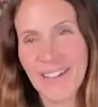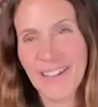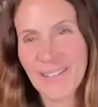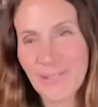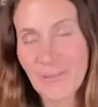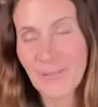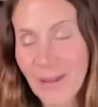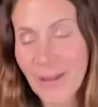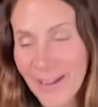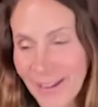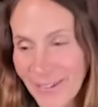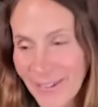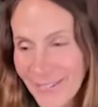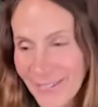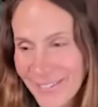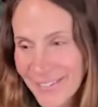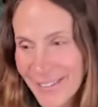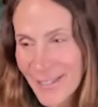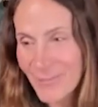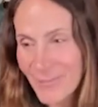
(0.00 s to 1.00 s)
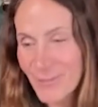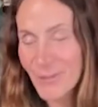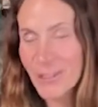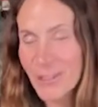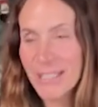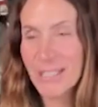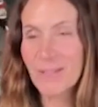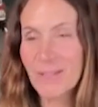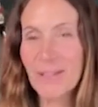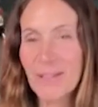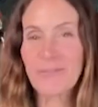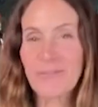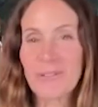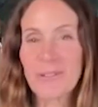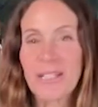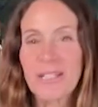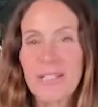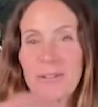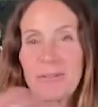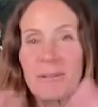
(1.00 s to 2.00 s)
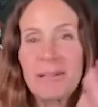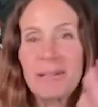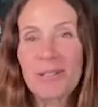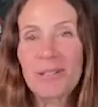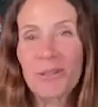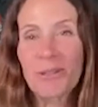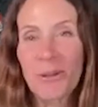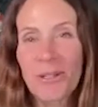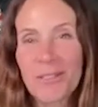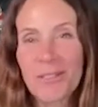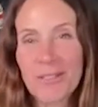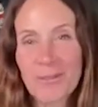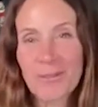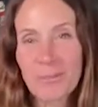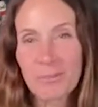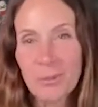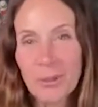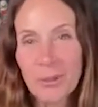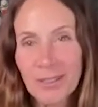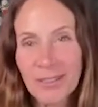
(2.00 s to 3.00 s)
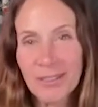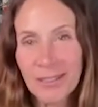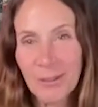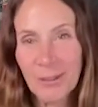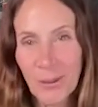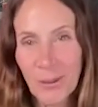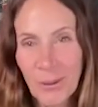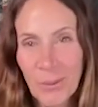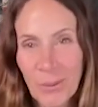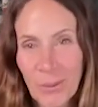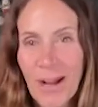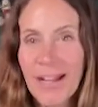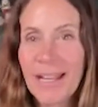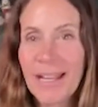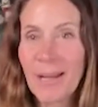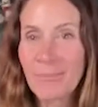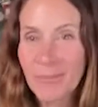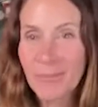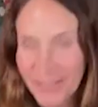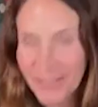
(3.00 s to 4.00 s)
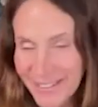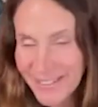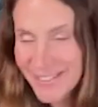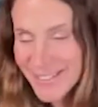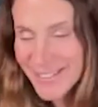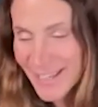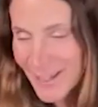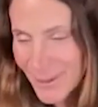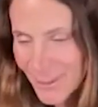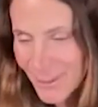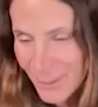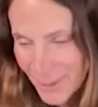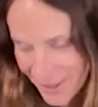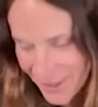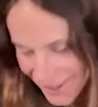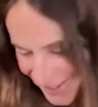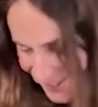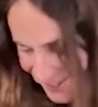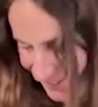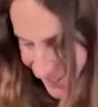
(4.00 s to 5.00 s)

Well, if you're giving me the choice of Brooklyn or Hawaii, I'm gonna say Hawaii.